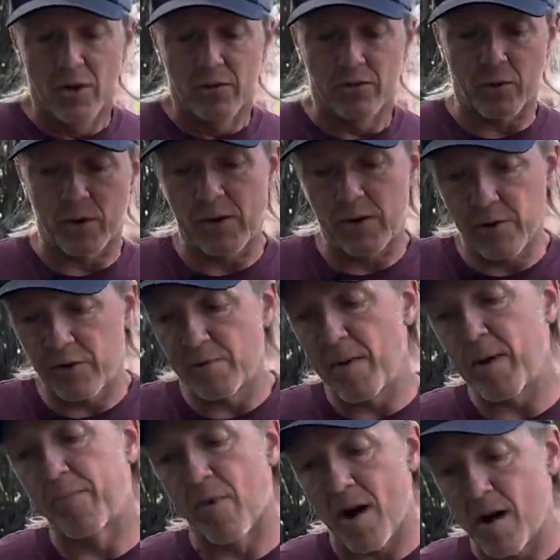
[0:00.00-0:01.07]
So here's
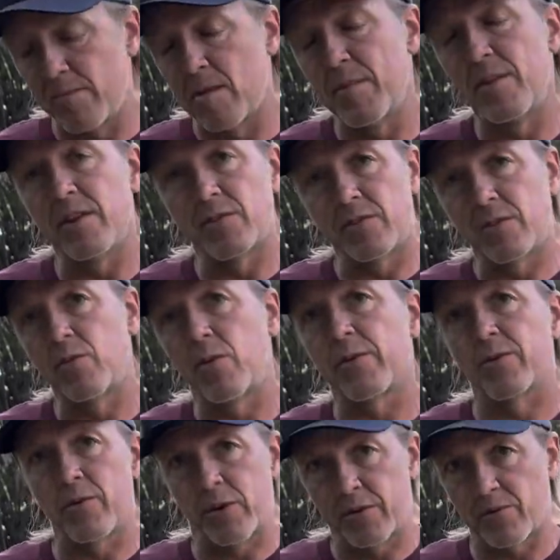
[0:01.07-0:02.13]
my problem, and this is
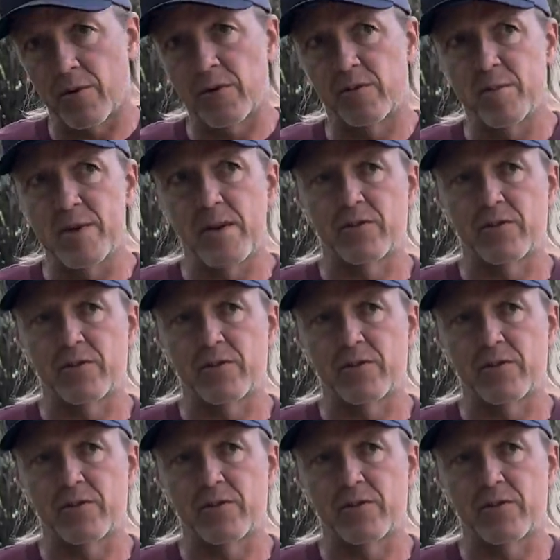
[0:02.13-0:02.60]
what frustrates me.